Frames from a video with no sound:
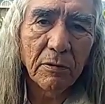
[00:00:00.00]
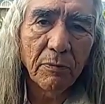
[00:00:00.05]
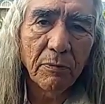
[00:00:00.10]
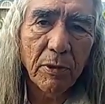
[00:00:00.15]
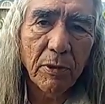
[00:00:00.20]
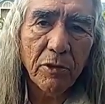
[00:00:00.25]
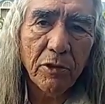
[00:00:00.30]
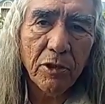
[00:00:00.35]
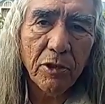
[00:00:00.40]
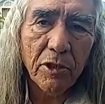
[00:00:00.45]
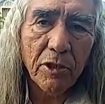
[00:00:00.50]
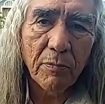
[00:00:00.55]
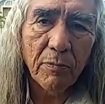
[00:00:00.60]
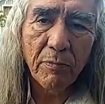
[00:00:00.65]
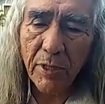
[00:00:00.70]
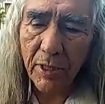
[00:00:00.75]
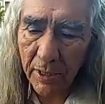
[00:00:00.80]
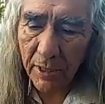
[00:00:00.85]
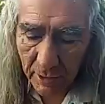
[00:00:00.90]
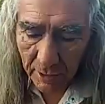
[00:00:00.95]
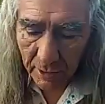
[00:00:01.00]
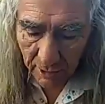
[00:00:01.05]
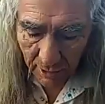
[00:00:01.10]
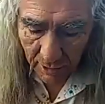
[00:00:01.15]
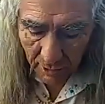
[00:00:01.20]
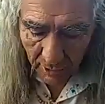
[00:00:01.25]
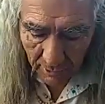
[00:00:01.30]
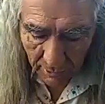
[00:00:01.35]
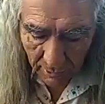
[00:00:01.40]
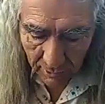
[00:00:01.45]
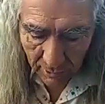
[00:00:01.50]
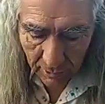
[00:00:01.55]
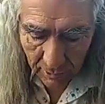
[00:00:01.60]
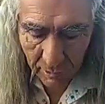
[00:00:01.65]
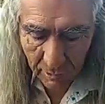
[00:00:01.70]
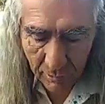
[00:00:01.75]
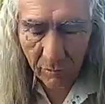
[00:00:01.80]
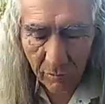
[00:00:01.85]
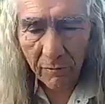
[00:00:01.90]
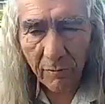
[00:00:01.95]
purchase some things that I needed
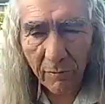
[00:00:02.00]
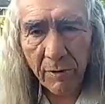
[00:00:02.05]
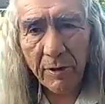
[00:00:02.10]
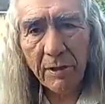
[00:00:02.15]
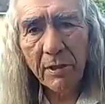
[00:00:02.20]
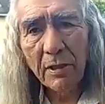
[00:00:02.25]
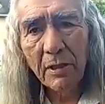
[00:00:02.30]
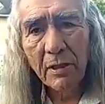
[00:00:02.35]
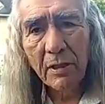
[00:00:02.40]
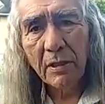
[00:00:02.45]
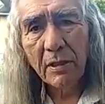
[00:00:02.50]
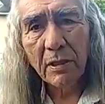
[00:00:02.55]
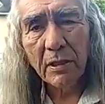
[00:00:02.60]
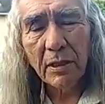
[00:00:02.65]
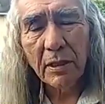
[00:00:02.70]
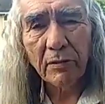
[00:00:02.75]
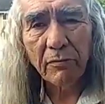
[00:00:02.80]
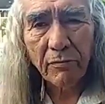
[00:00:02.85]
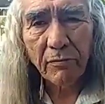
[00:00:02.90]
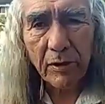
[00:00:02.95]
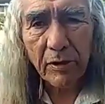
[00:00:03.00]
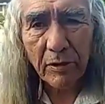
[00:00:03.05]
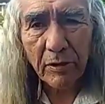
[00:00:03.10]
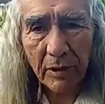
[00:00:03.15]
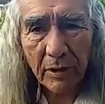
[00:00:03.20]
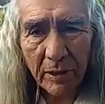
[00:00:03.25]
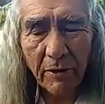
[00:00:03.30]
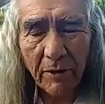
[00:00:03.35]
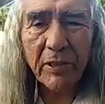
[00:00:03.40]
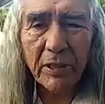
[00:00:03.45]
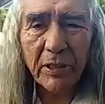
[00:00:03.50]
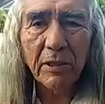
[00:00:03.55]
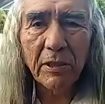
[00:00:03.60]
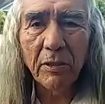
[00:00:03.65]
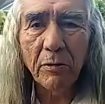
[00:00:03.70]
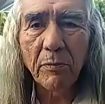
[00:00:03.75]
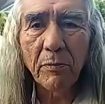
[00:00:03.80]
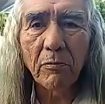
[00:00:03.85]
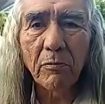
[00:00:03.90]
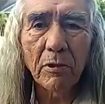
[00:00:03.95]
to live in the
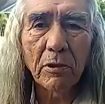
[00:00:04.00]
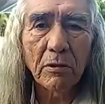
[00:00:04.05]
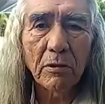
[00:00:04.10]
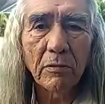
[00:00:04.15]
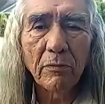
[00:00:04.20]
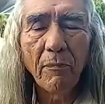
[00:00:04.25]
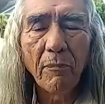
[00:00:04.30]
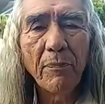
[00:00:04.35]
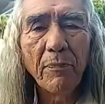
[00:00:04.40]
human world.